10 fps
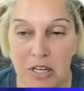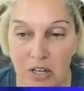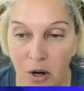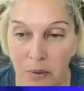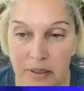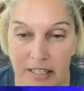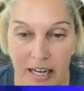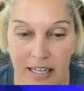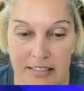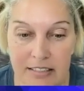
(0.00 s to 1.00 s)
we know
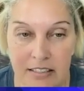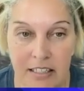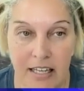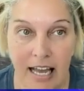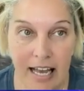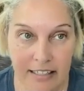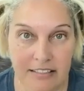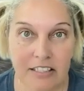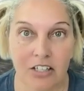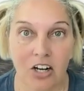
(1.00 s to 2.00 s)
that
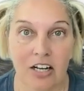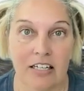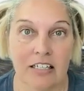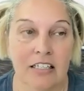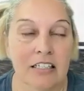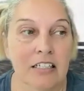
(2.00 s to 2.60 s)
Action